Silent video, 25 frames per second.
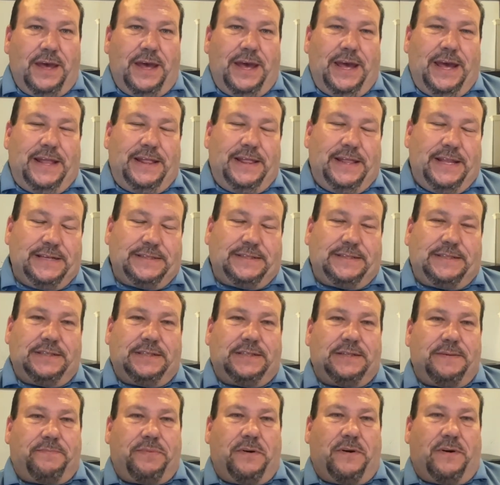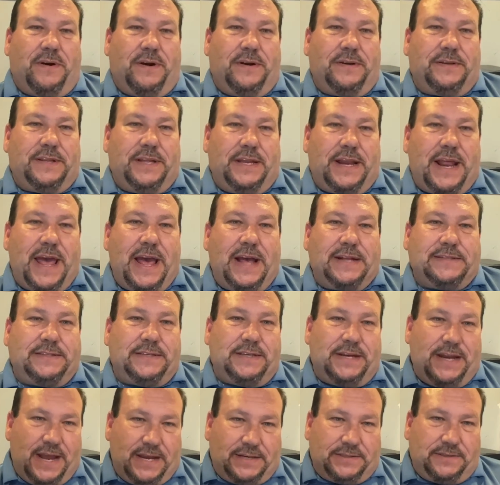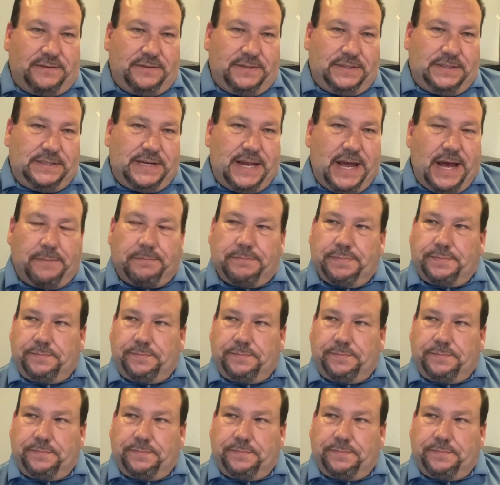And this is the part that adds an extra step.